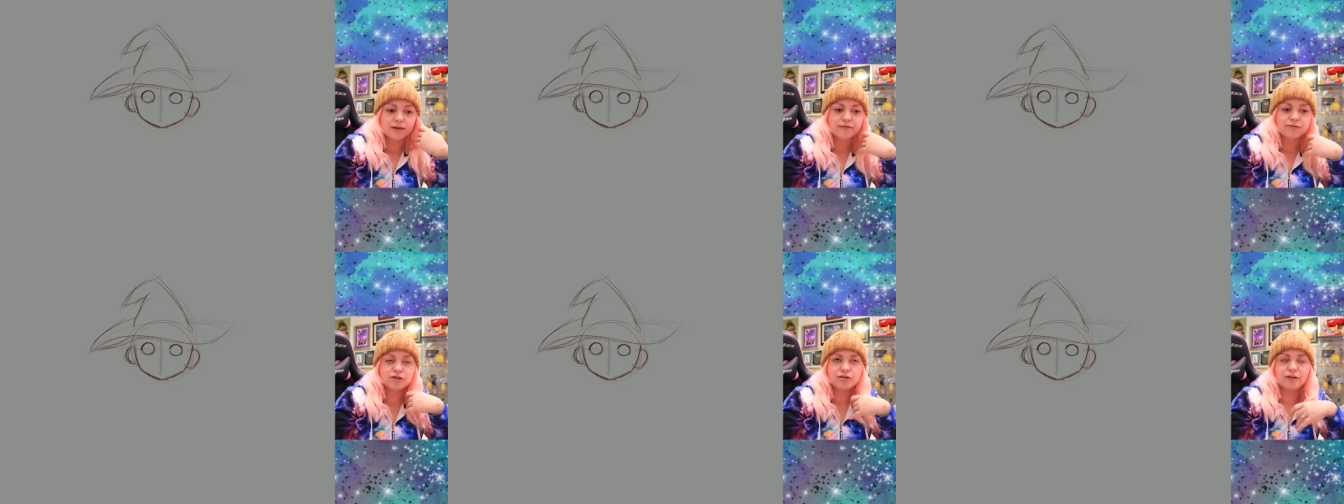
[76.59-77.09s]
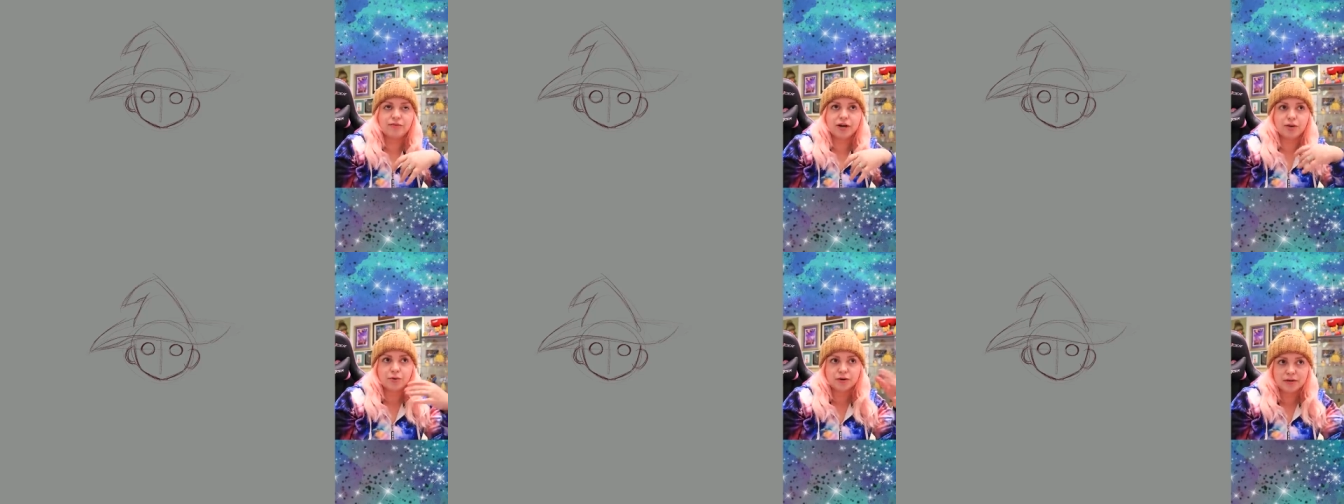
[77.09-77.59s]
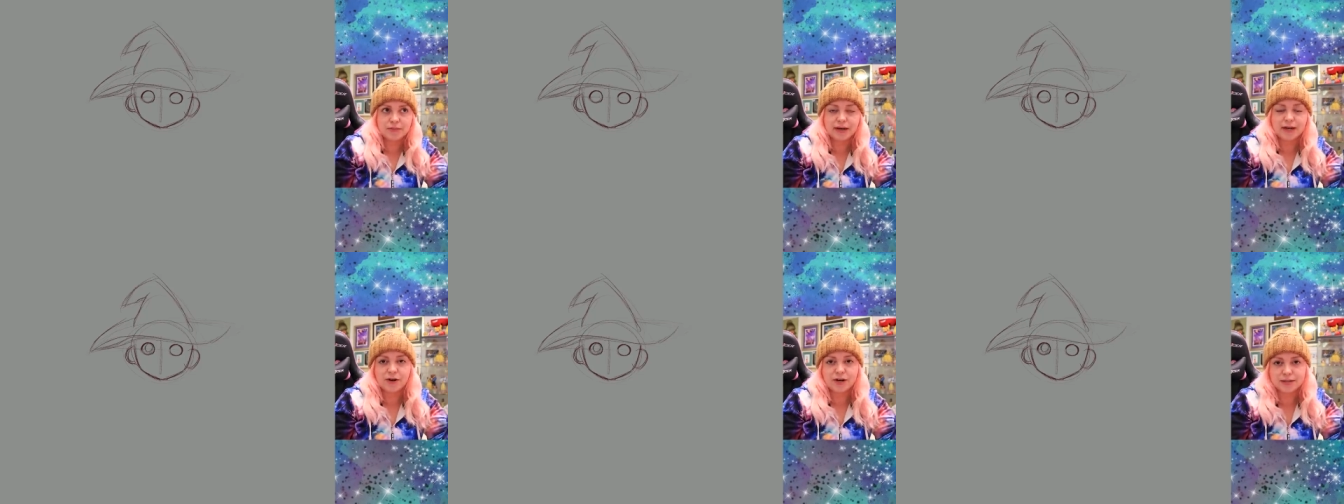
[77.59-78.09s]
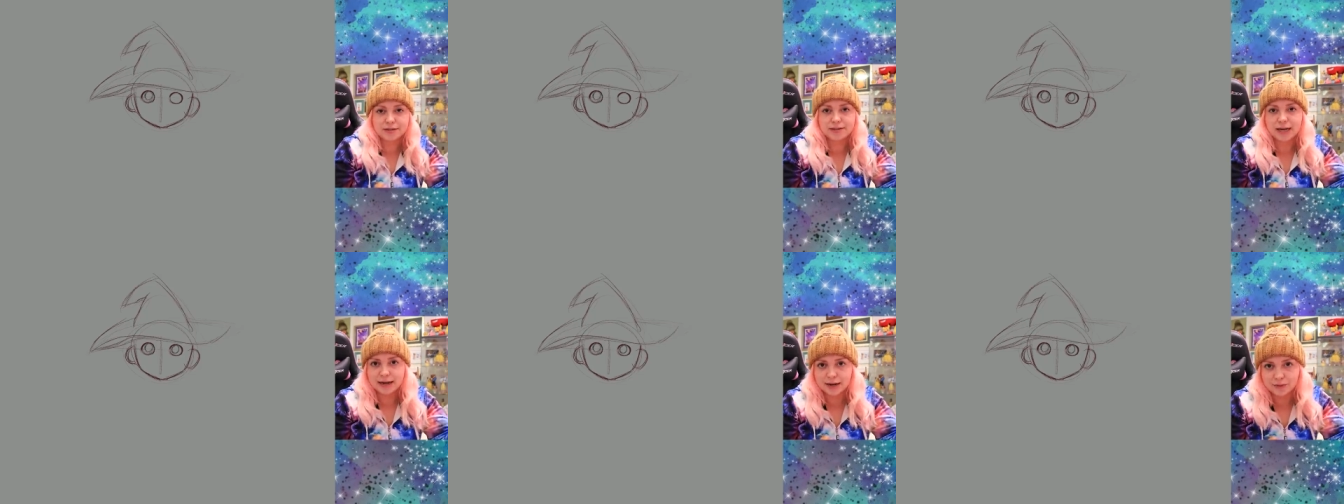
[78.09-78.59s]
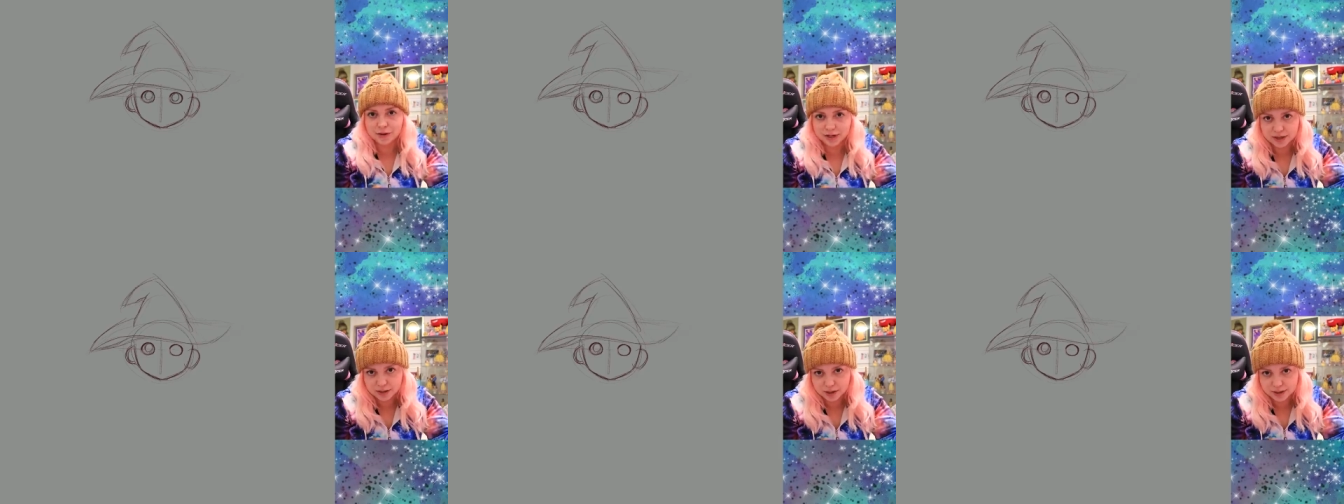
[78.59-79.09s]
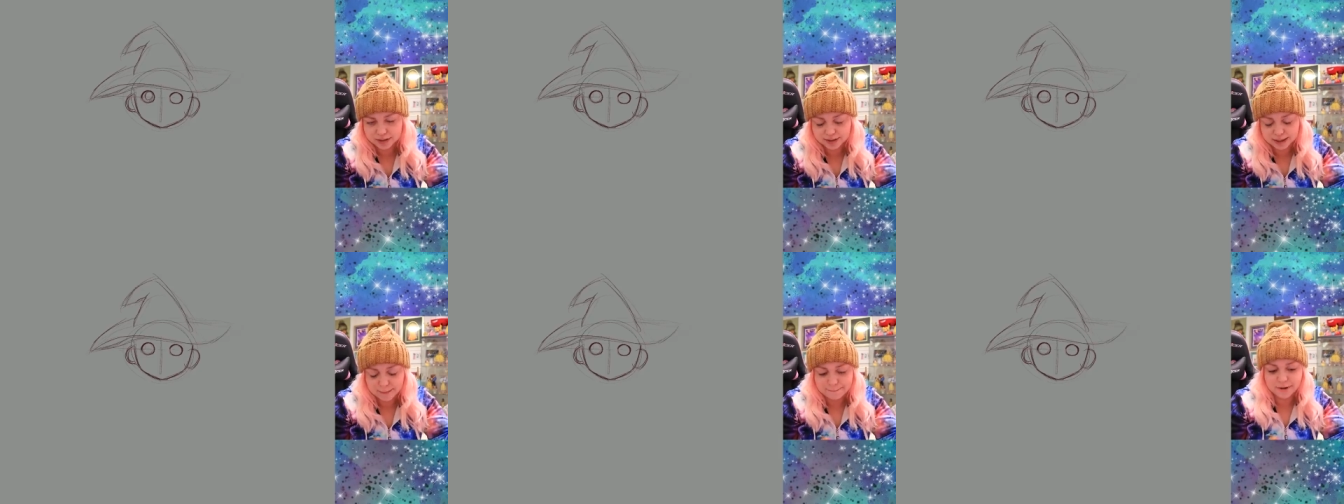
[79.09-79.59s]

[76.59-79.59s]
First of all, when I ordered them, I already said I wanted glossy.